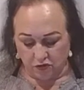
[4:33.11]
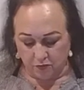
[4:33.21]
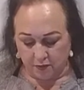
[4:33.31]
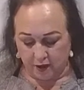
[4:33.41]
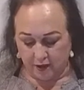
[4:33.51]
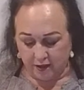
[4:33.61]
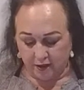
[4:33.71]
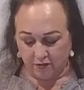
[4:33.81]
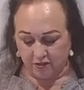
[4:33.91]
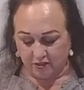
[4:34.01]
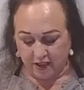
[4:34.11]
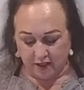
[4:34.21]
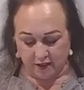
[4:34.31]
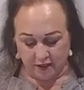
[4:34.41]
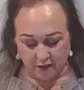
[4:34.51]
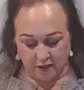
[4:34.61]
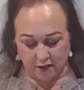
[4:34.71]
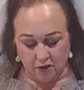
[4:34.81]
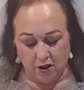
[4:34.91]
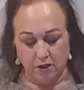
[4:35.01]
But here's the thing,
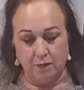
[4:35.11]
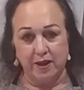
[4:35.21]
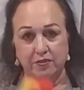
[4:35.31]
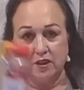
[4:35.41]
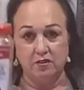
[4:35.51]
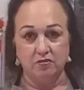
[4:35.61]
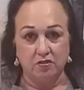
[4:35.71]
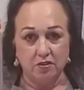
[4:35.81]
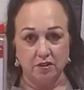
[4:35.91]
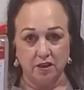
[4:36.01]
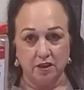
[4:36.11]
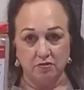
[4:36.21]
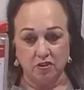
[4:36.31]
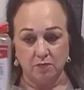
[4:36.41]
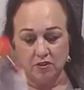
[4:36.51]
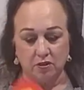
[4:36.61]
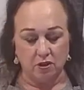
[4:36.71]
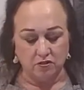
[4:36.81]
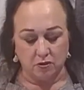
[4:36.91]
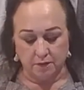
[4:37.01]
you know how you buy these like at Sam's and
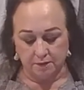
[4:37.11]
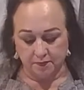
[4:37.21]
Costco,